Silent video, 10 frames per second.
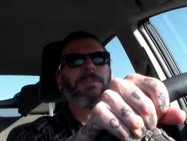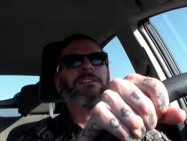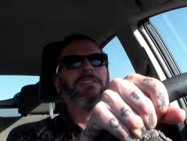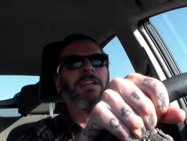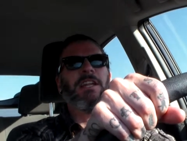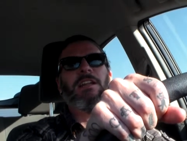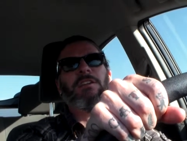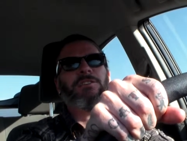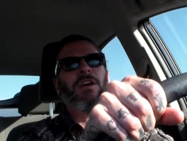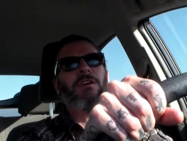That's in a
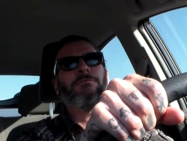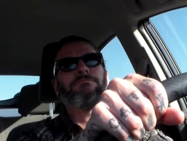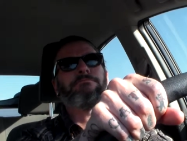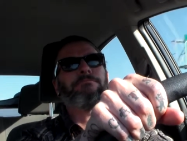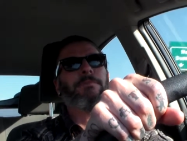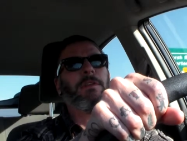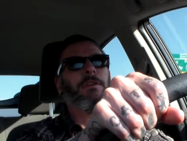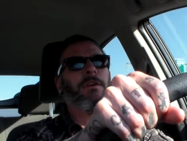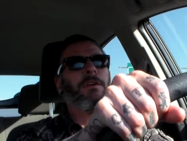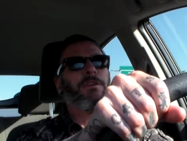nutshell.
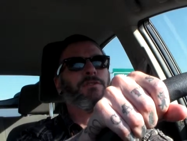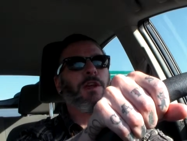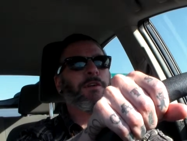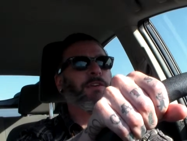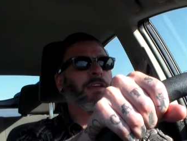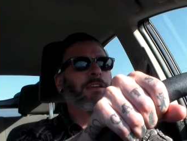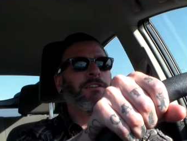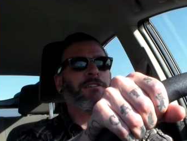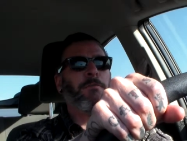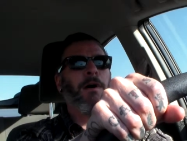Traffic
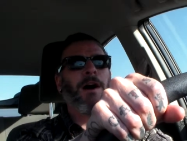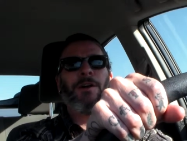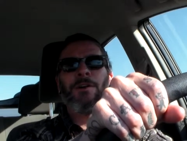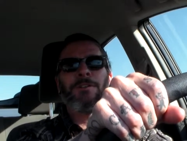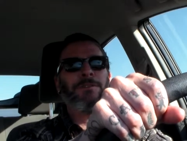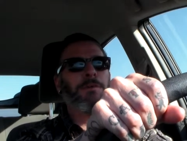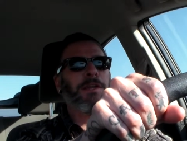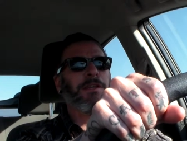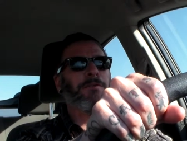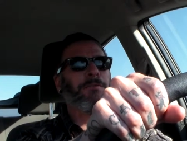is moderate to
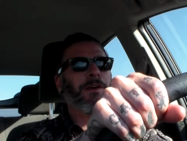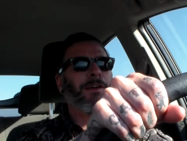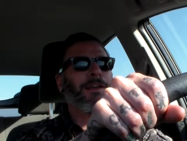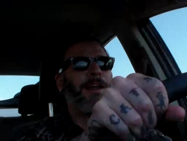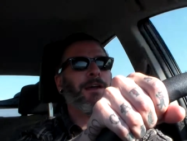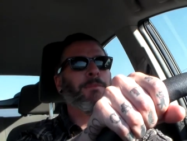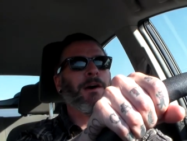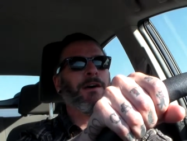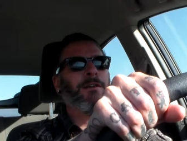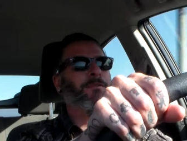medium, and I'm
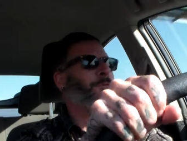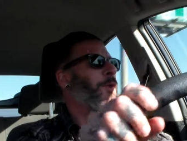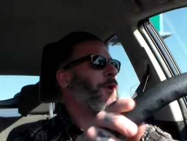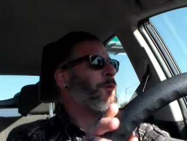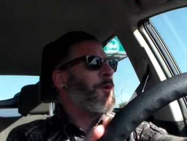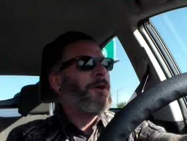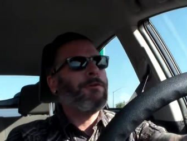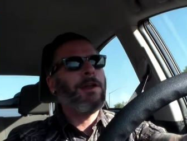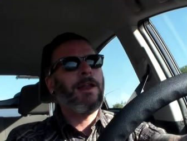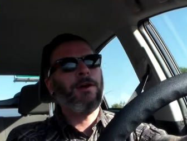on 101
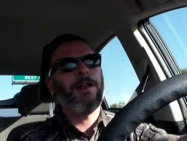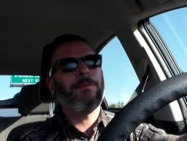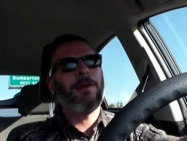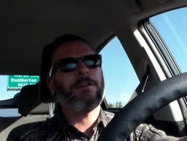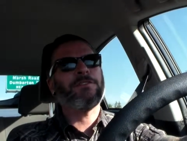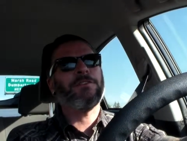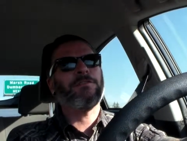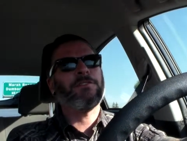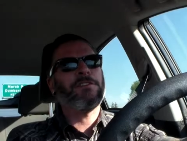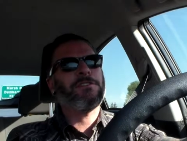right now, heading back to
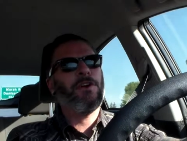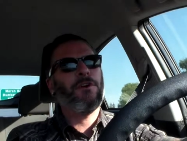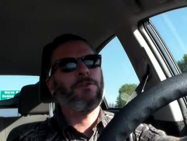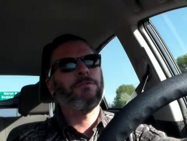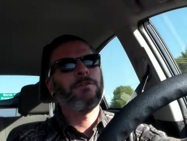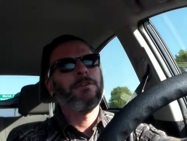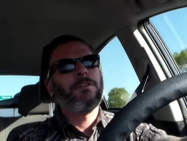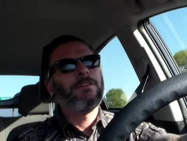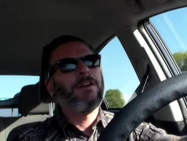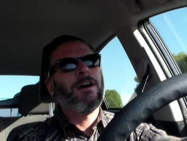San Francisco.
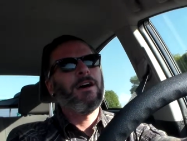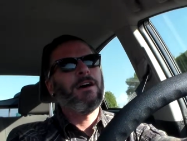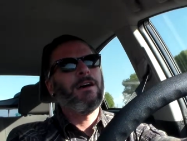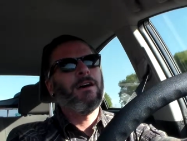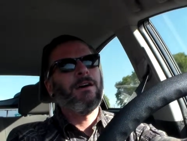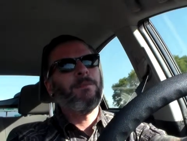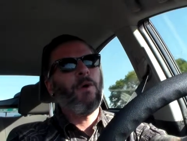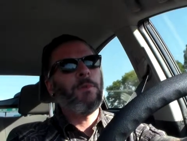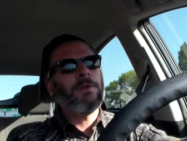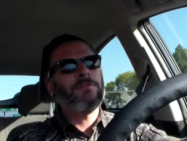I'm
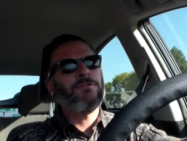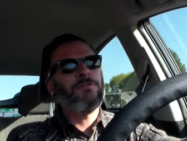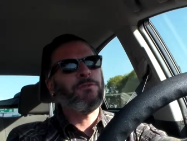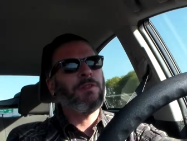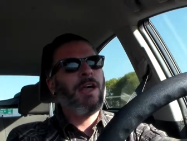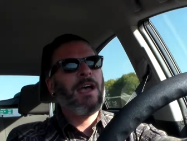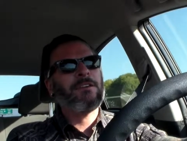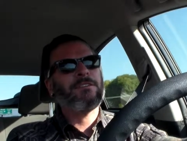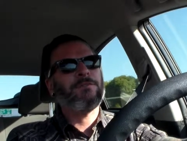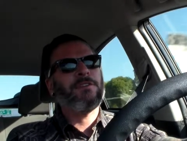hoping to
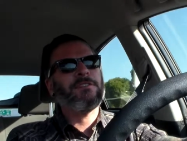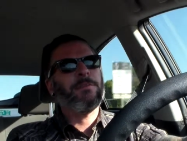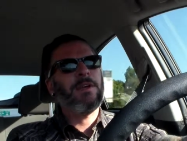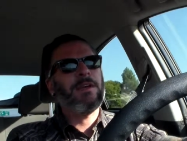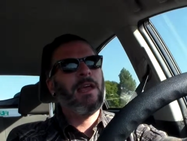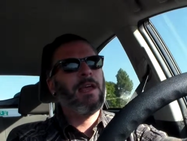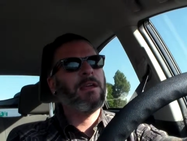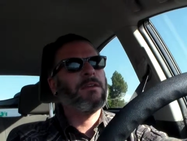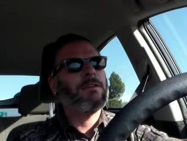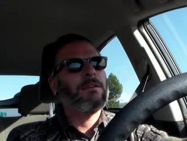relax the rest of my
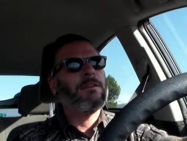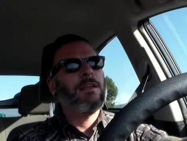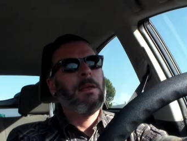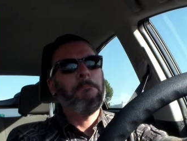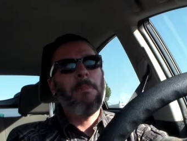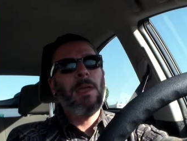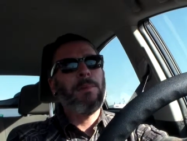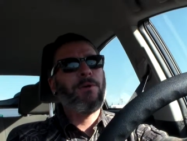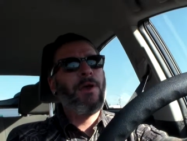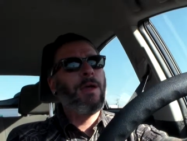day.
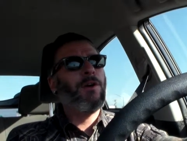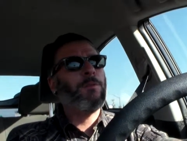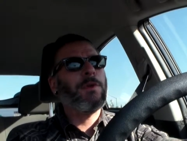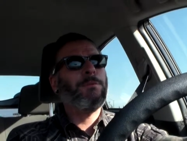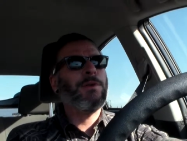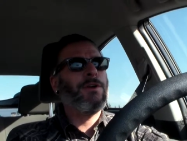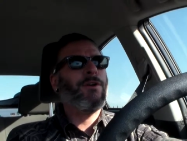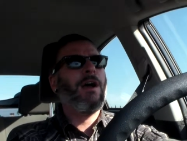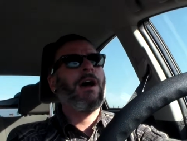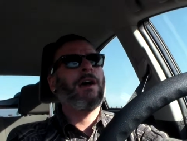Maybe crack open a
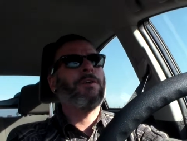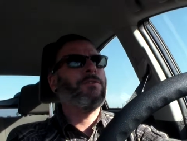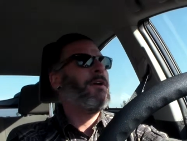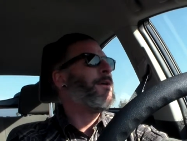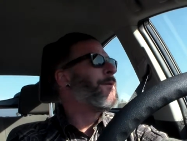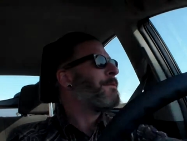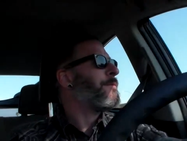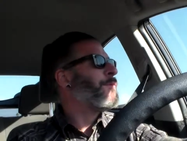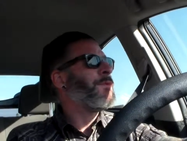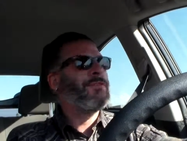beer. I don't know.
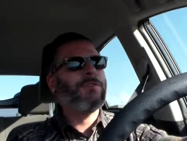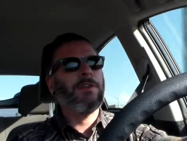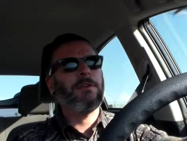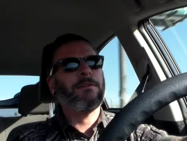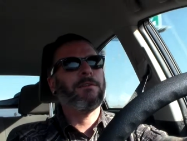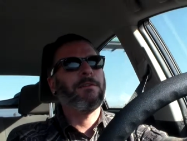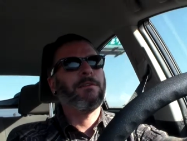We'll see.